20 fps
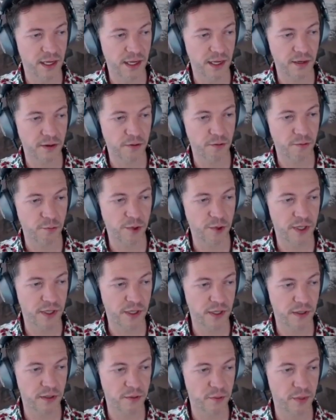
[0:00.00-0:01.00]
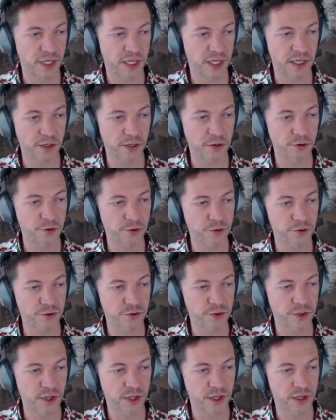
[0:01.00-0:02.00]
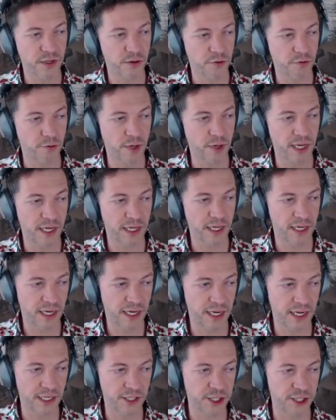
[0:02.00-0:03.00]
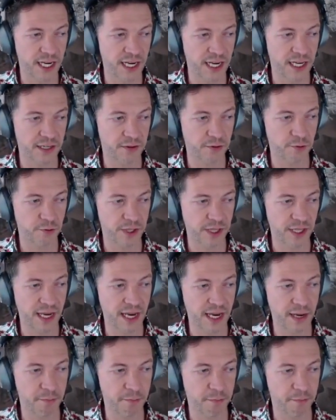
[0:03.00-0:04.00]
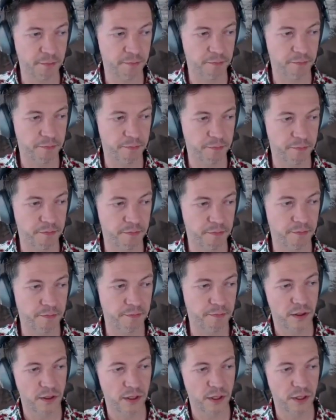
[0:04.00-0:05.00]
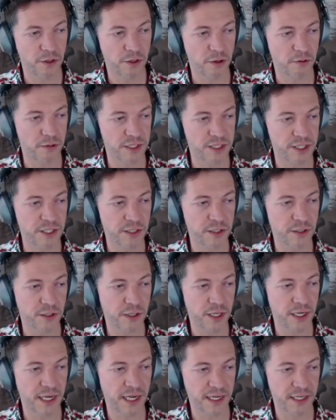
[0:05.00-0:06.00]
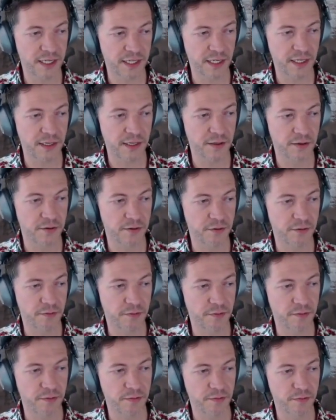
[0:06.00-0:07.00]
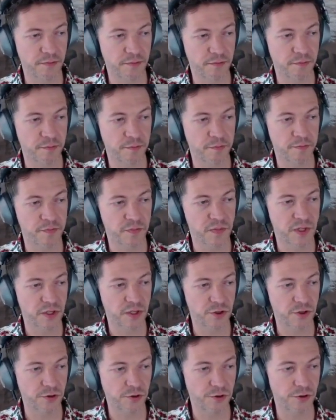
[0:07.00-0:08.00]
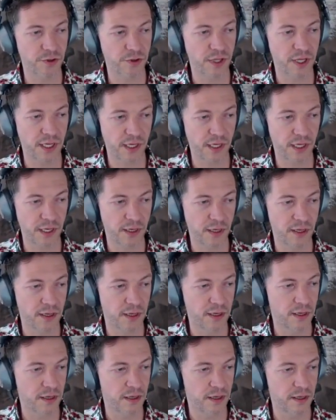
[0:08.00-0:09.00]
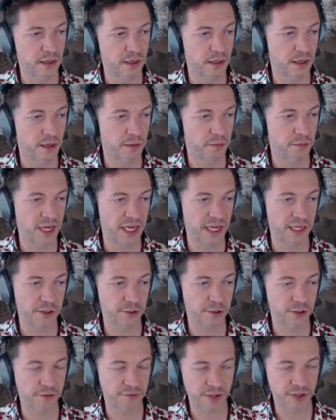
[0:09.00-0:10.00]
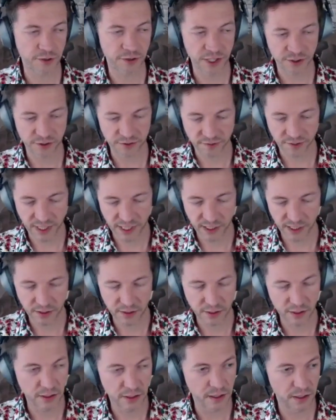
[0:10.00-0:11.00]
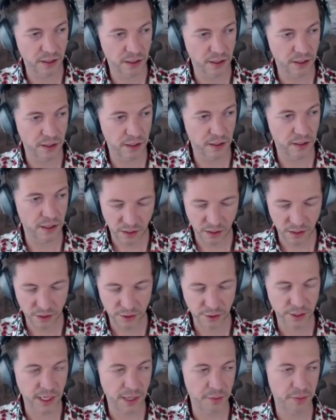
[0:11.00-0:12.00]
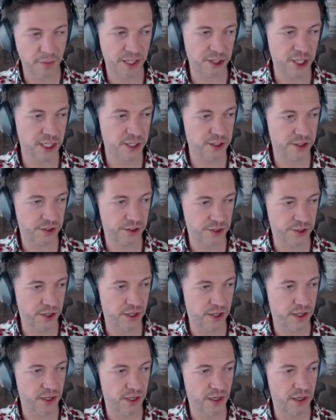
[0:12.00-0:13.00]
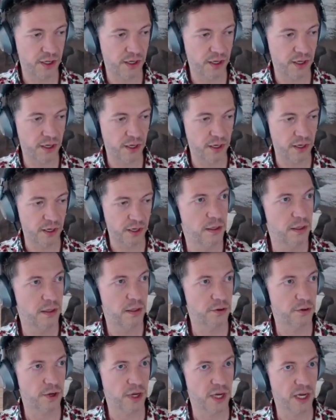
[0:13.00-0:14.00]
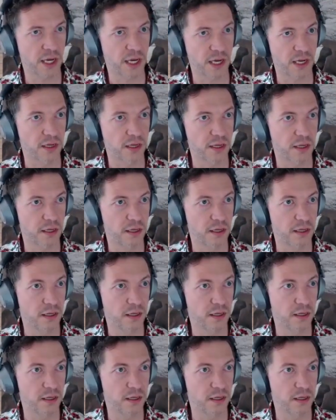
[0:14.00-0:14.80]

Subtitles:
they will be used when I chat with the app? Are we still connected to the manual configuration file? Do not make changes. Okay.